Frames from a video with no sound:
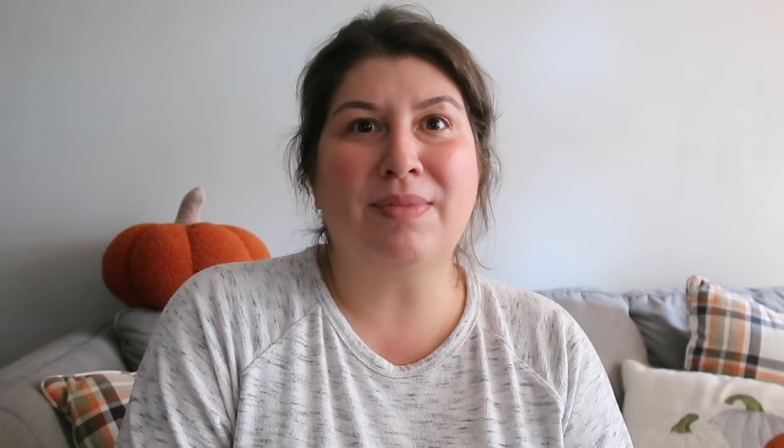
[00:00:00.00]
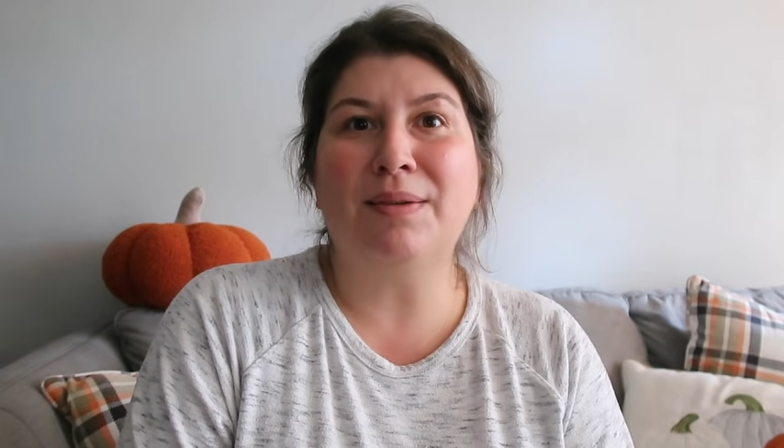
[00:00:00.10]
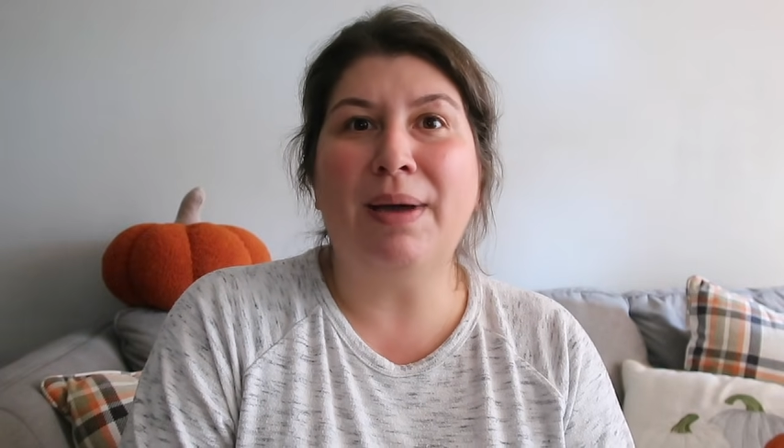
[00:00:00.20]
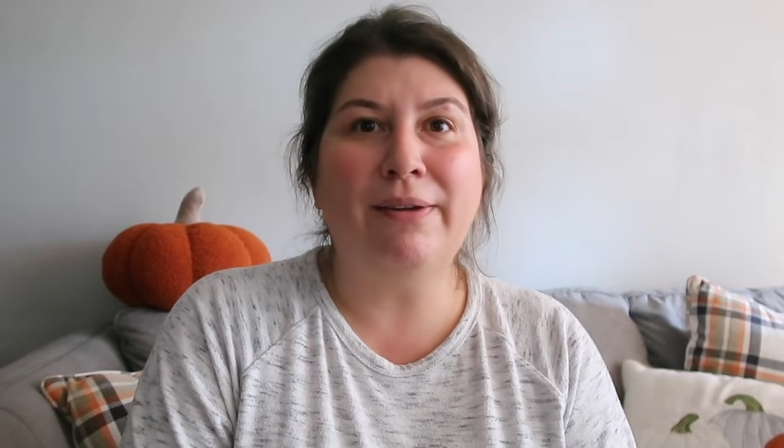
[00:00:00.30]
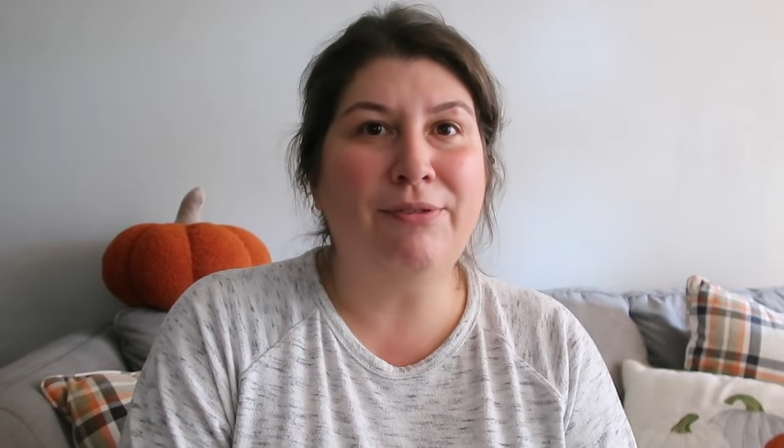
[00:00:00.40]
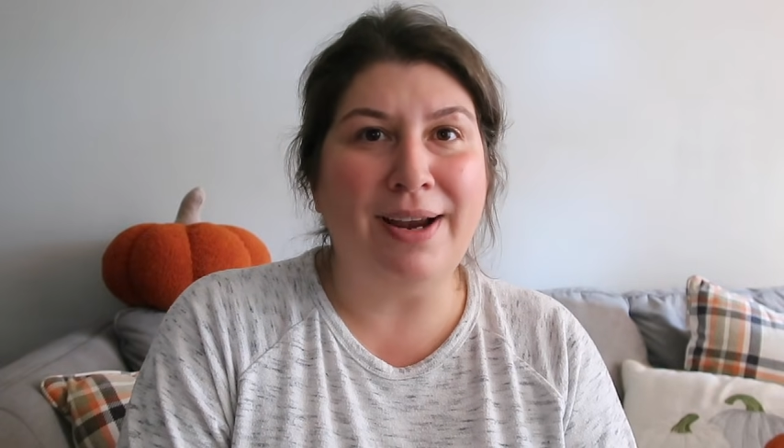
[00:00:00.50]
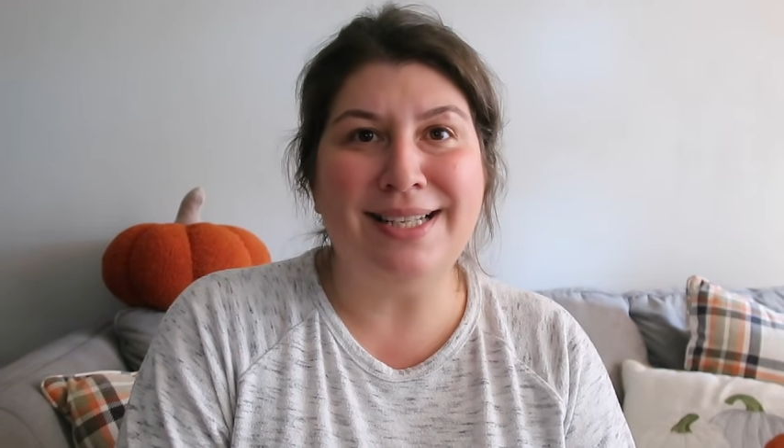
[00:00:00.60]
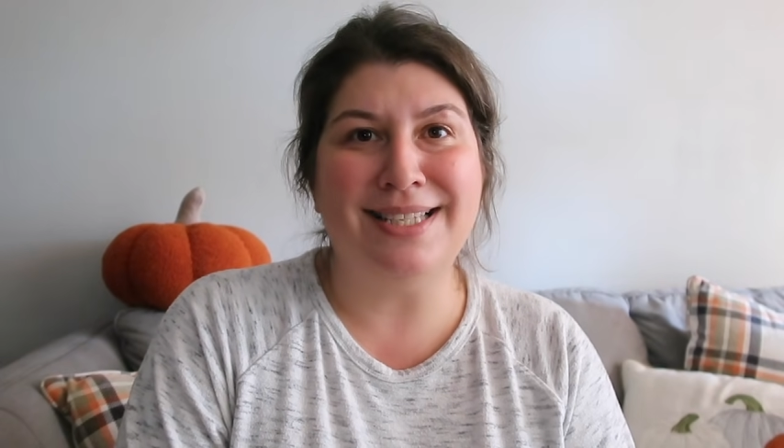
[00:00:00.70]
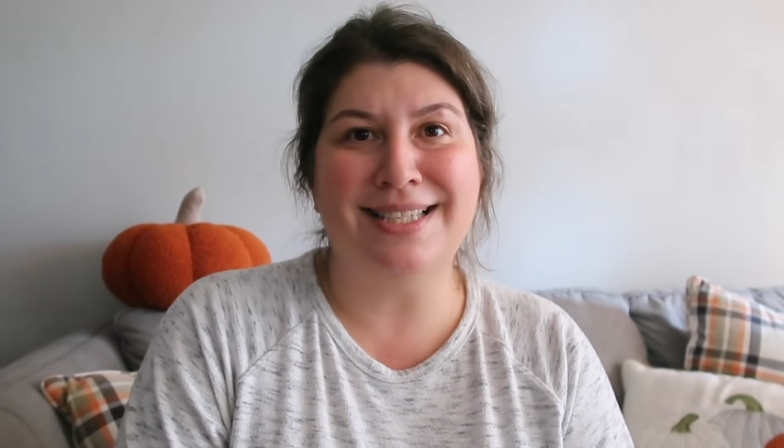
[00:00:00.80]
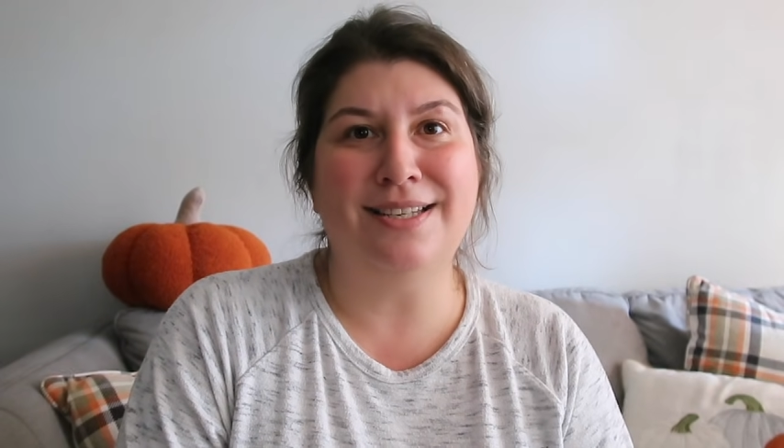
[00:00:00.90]
my
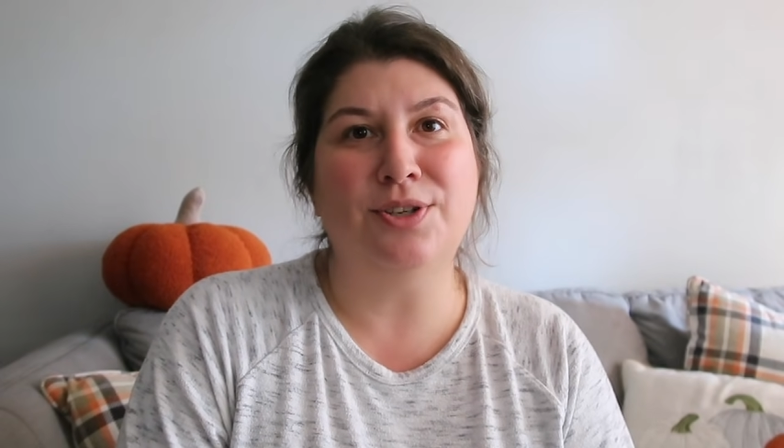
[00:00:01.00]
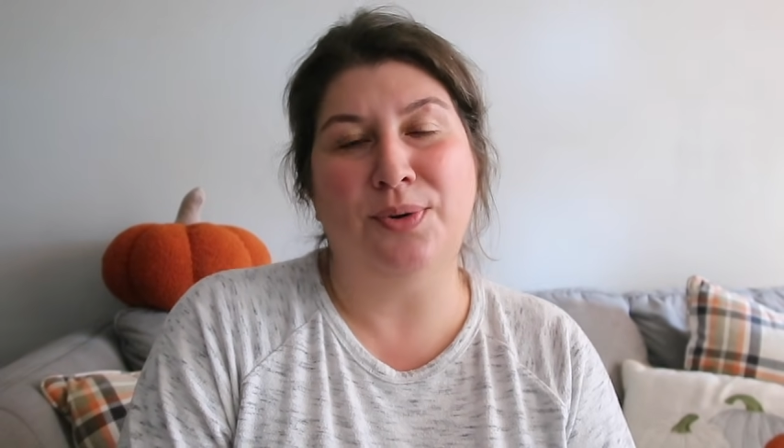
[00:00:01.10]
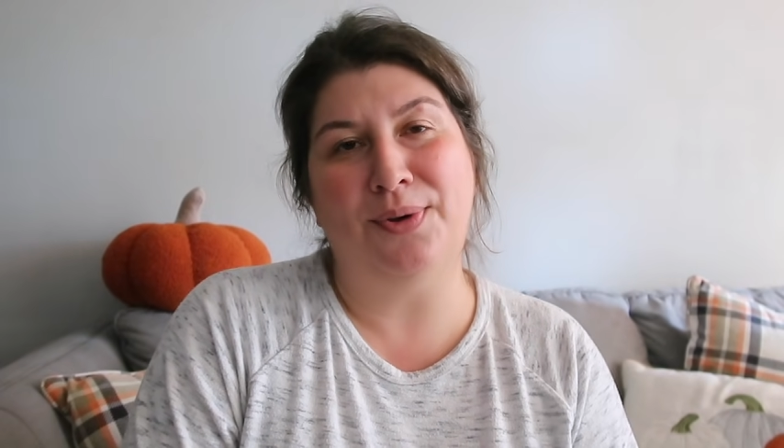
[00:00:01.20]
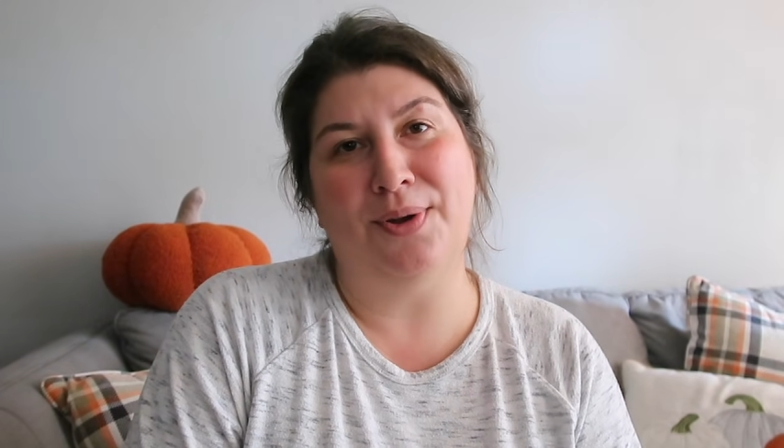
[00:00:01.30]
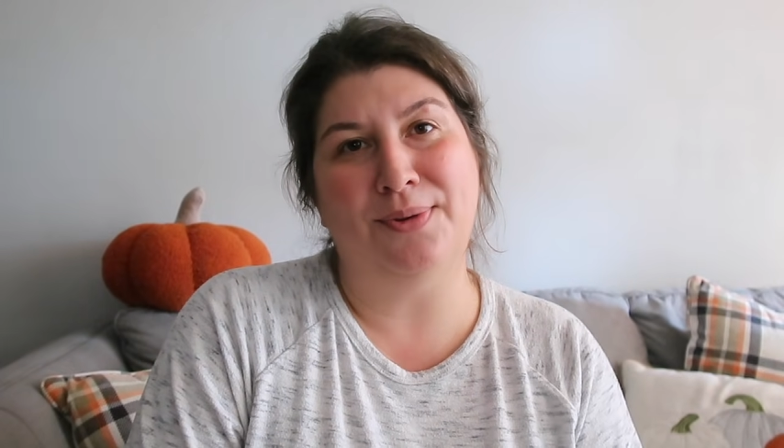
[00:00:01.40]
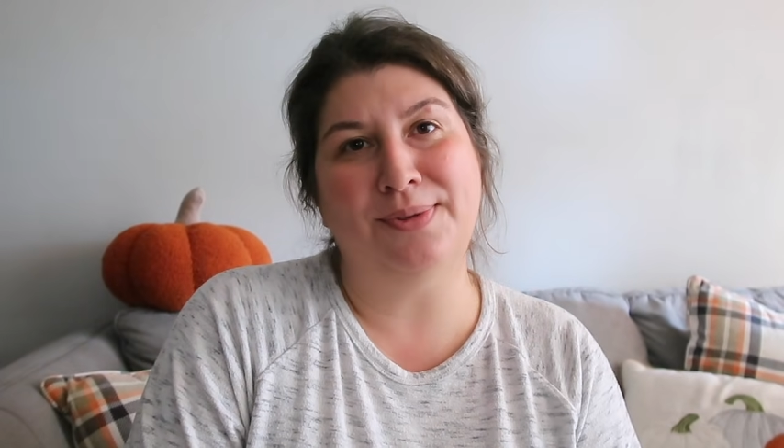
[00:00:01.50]
friends don't know.